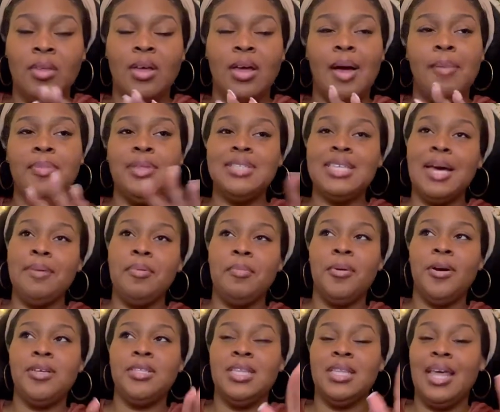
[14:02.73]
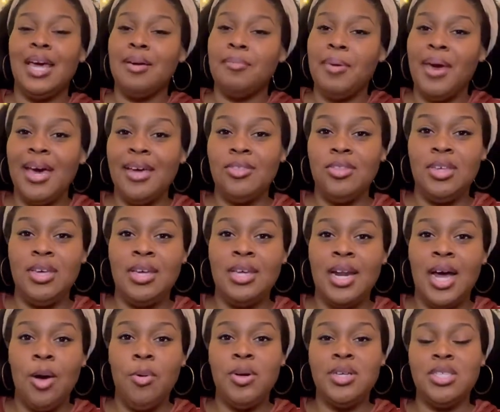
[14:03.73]
I'm the type of person like back then
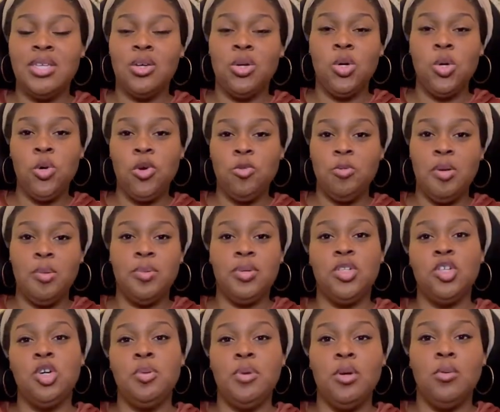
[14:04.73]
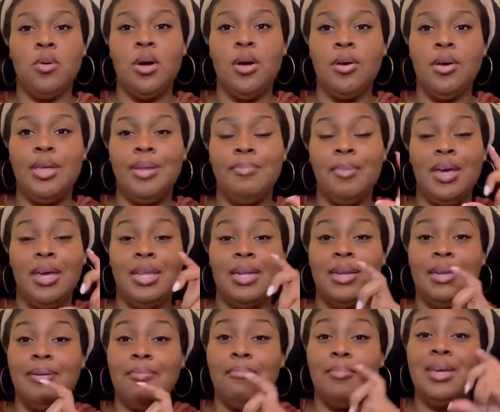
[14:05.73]
I wasn't cool with people doing me wrong and,
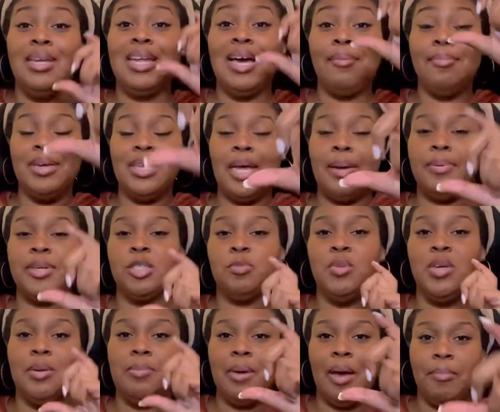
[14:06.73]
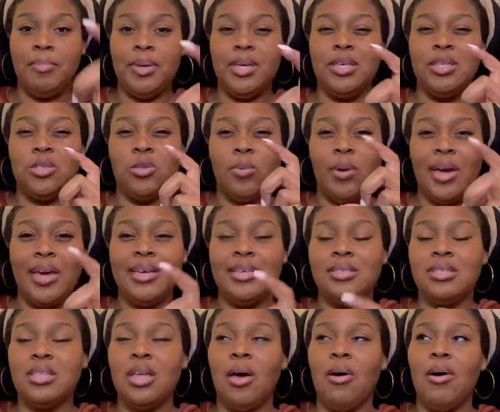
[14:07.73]
and me not being able to speak my piece, right?
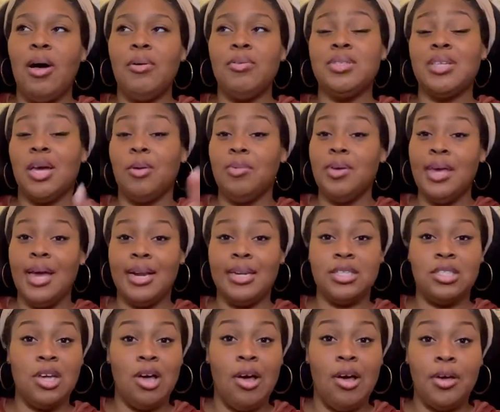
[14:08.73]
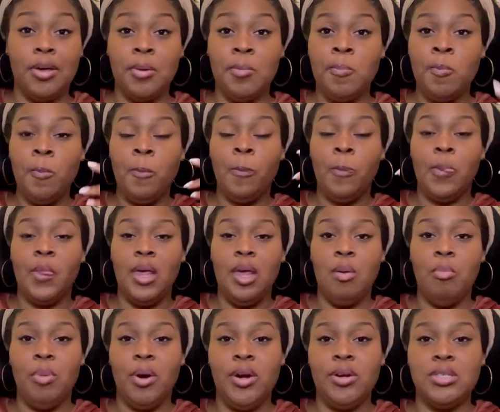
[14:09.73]
So I was like, we gotta talk
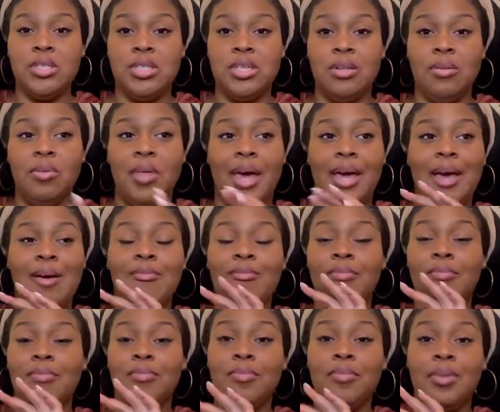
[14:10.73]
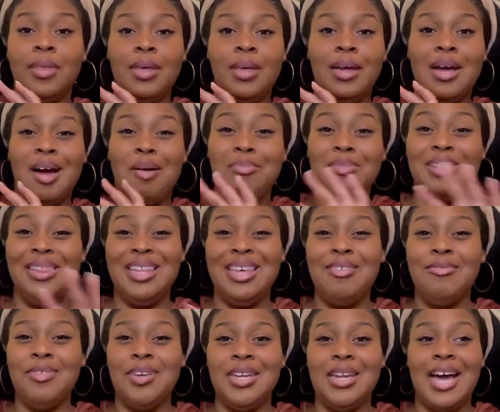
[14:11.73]
in person. Like I'm I'm
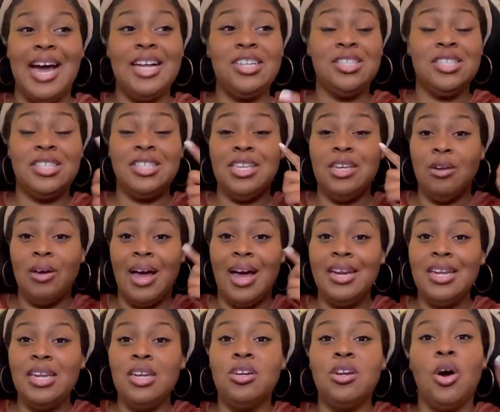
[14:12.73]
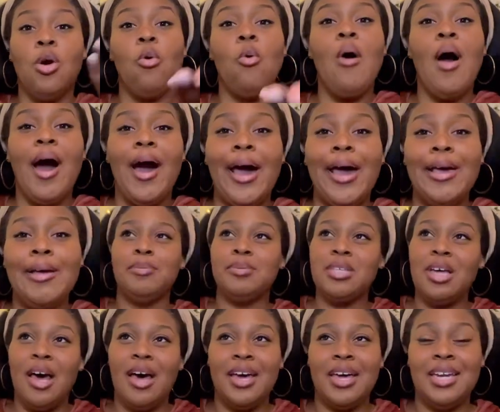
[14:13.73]
livid. I just need I need to know why. I'm
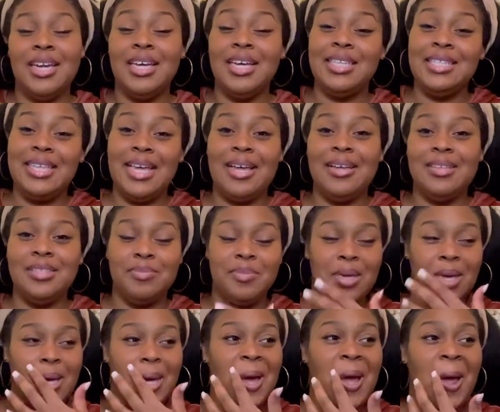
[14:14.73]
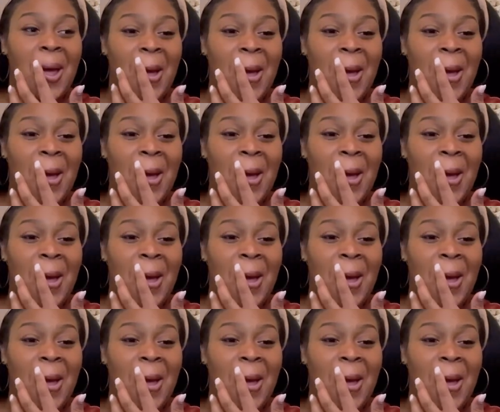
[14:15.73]
talking and he tells me